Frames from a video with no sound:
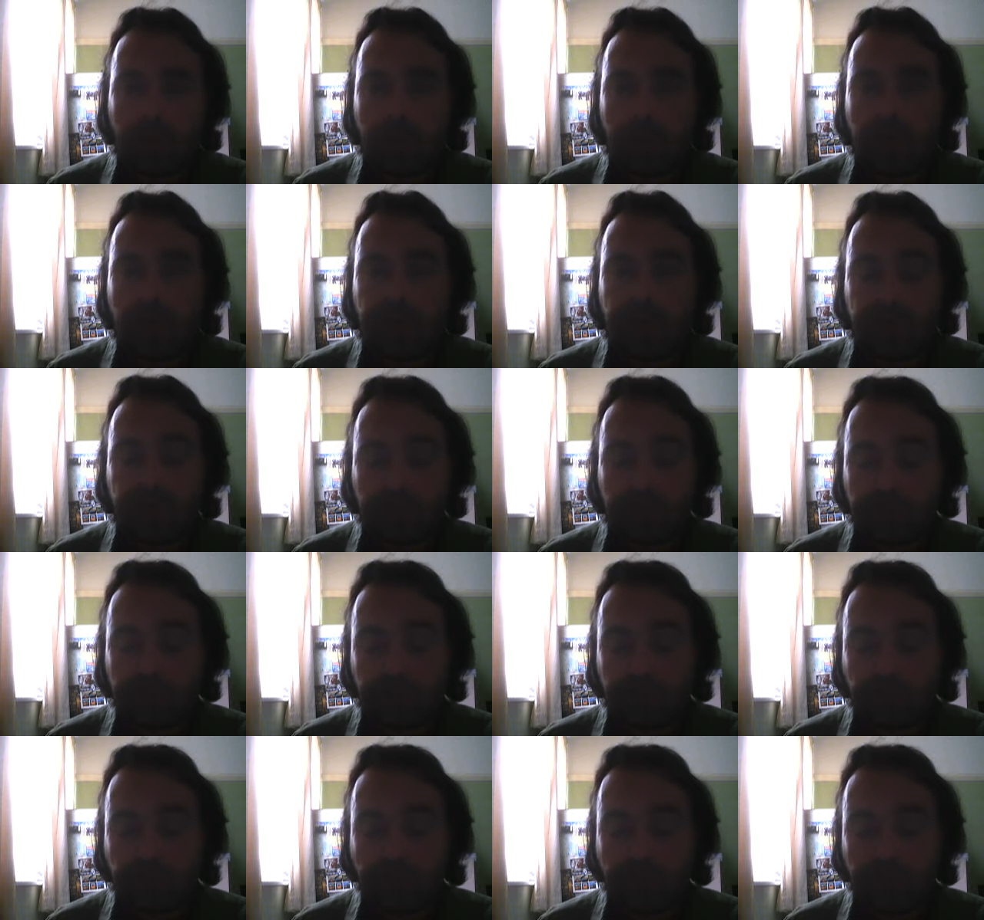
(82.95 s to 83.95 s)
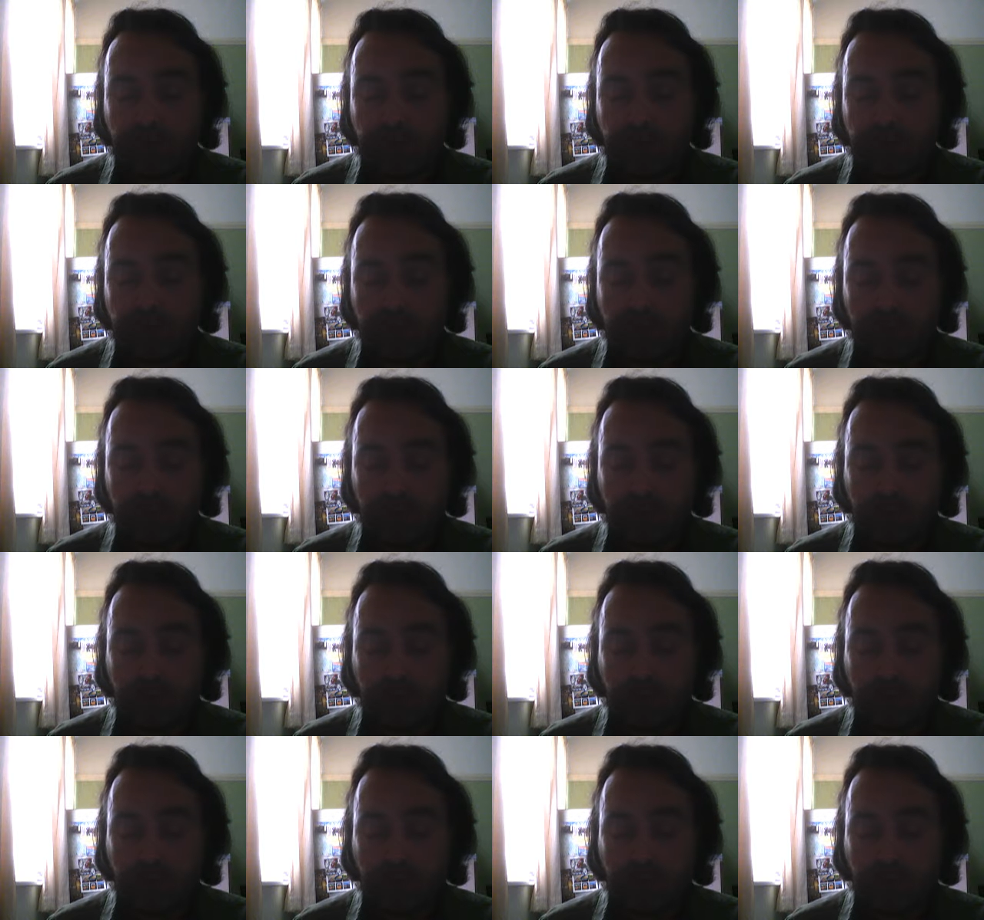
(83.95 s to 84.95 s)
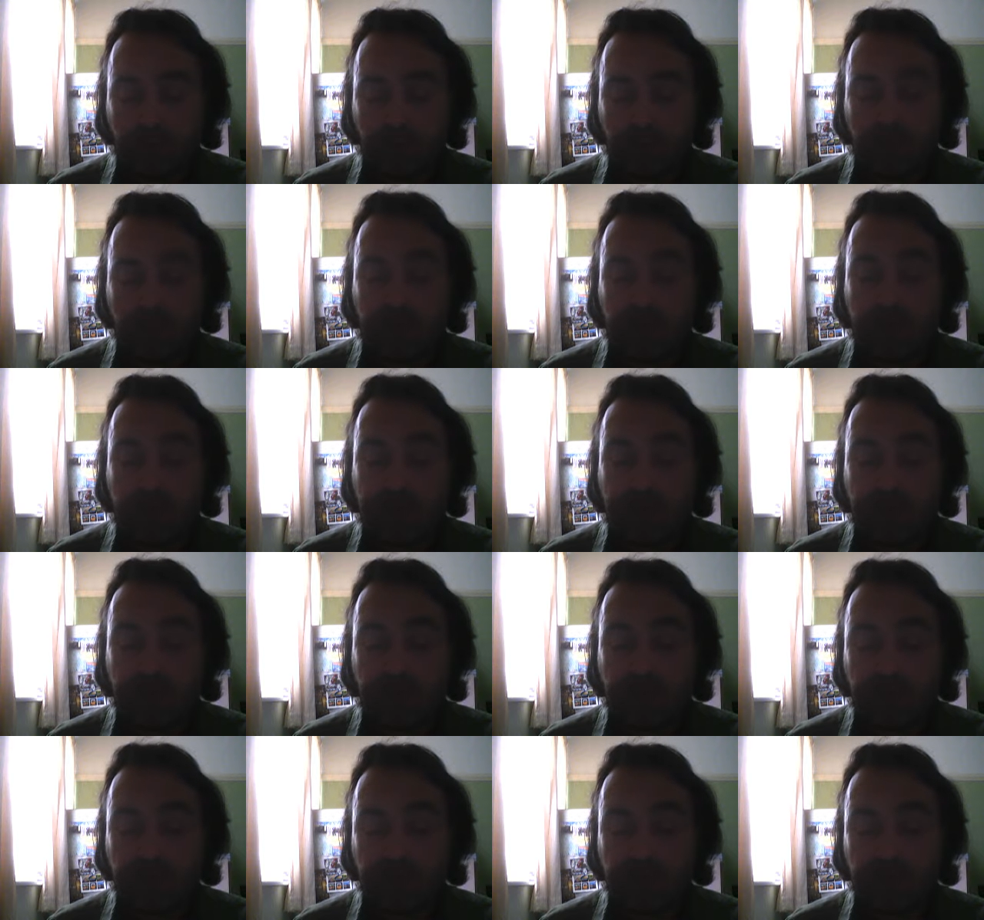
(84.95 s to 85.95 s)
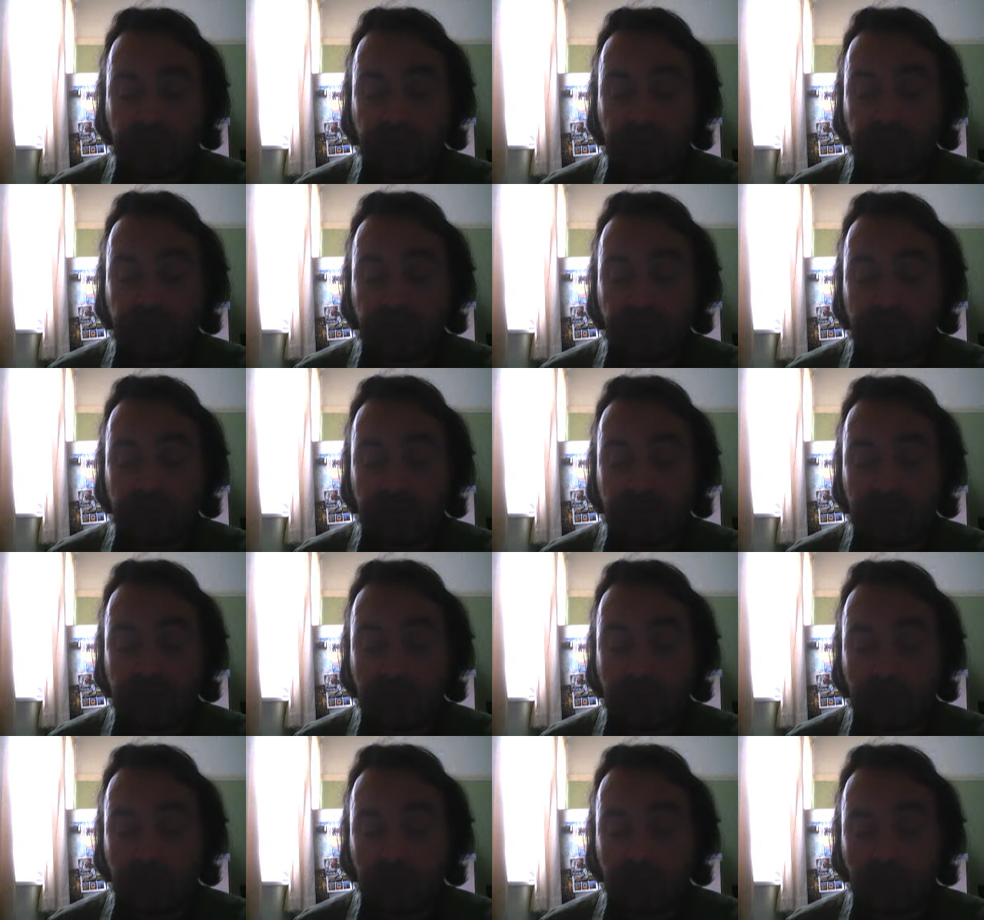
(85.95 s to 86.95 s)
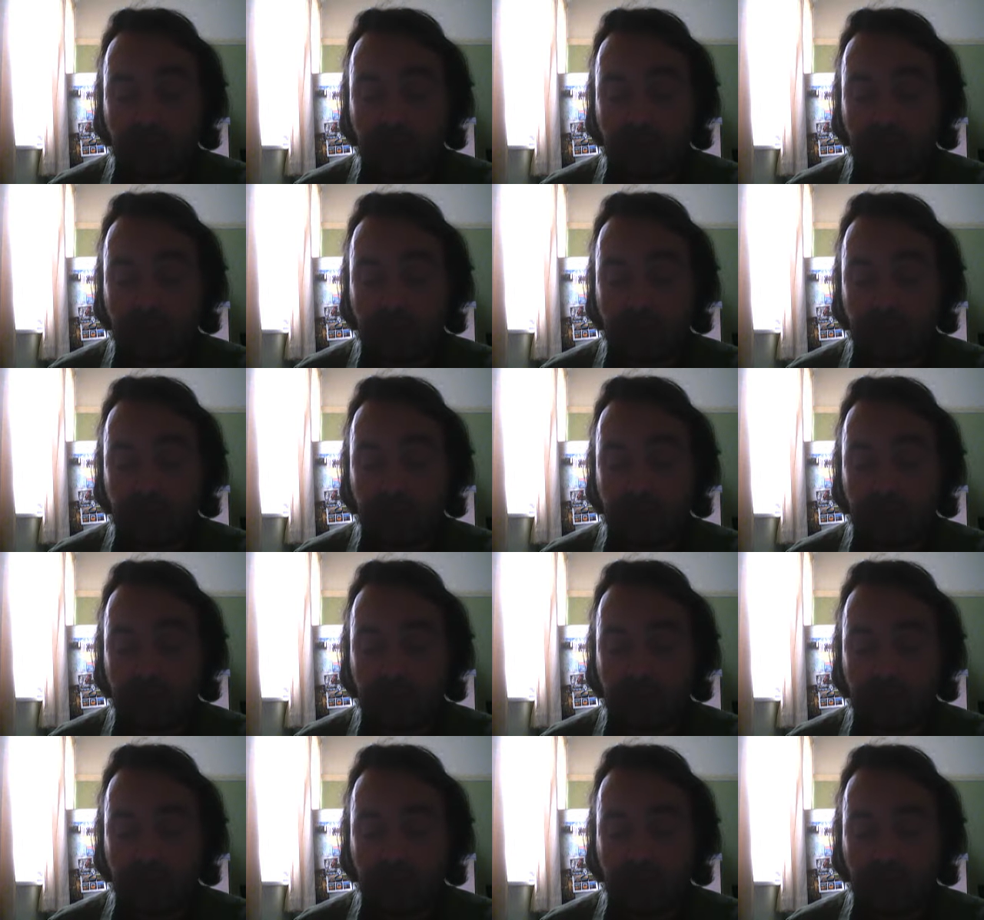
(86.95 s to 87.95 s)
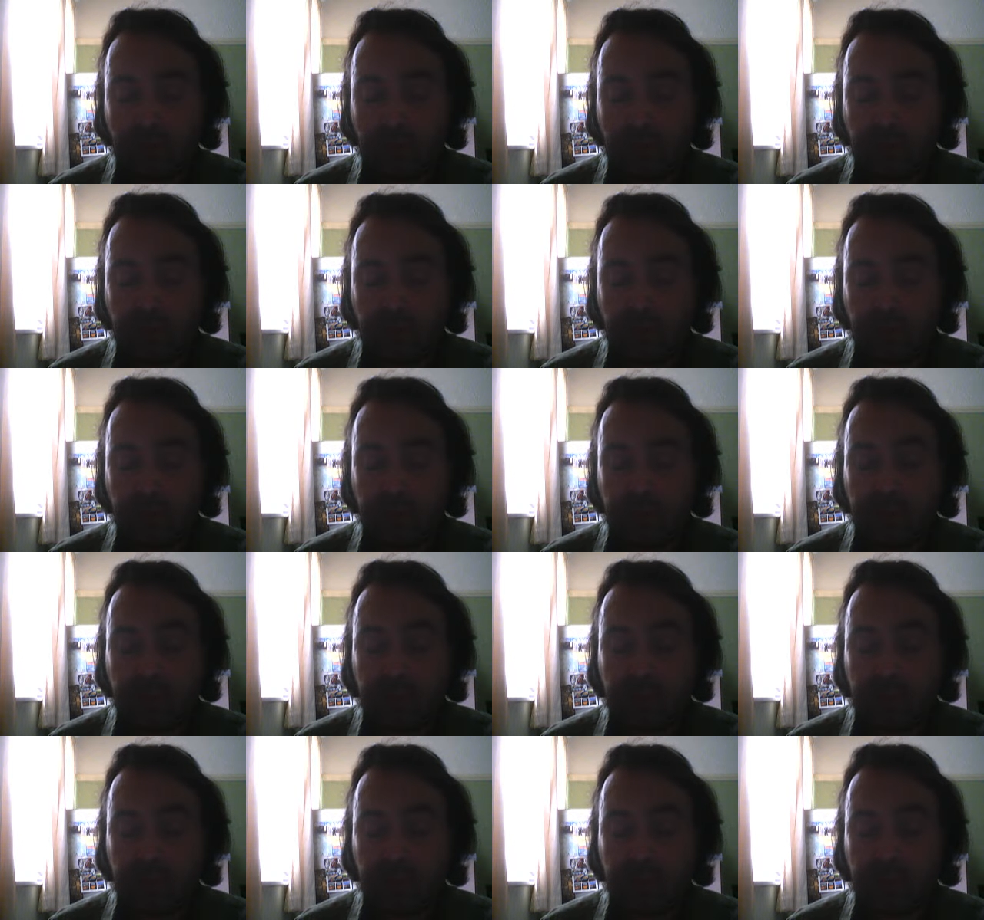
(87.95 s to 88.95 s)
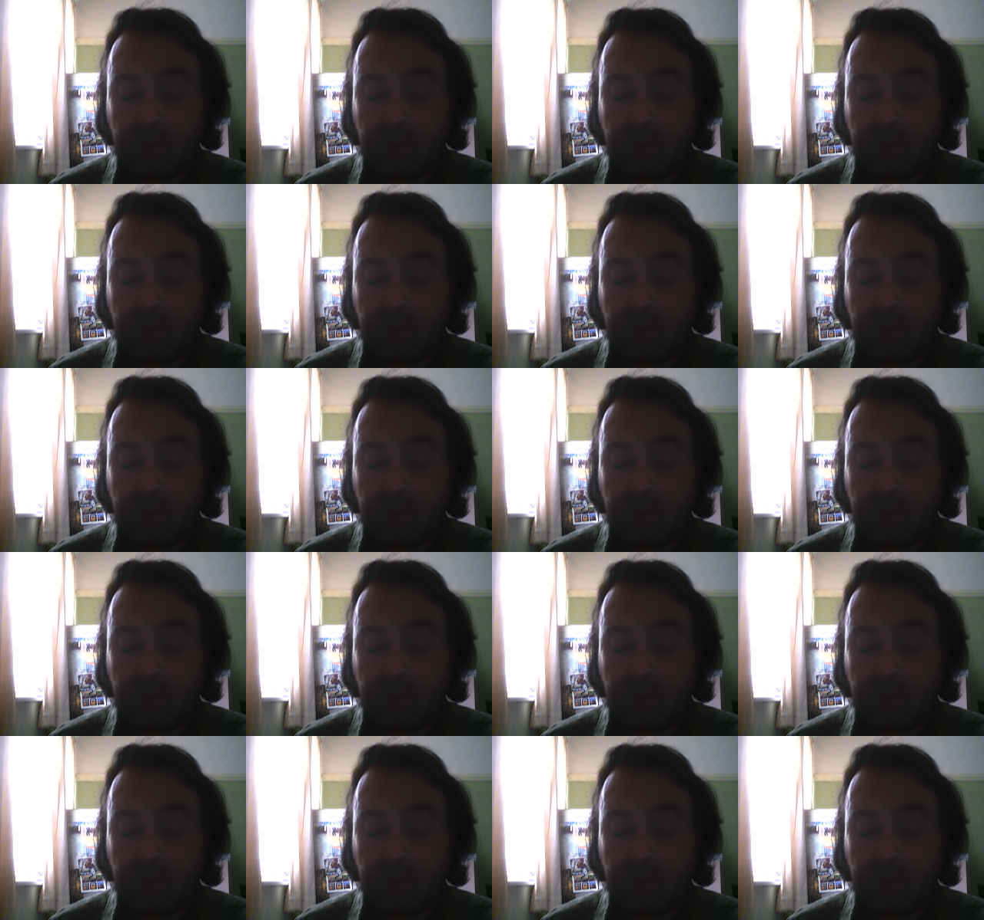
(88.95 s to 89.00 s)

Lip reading: Nobody's mouth can be seen.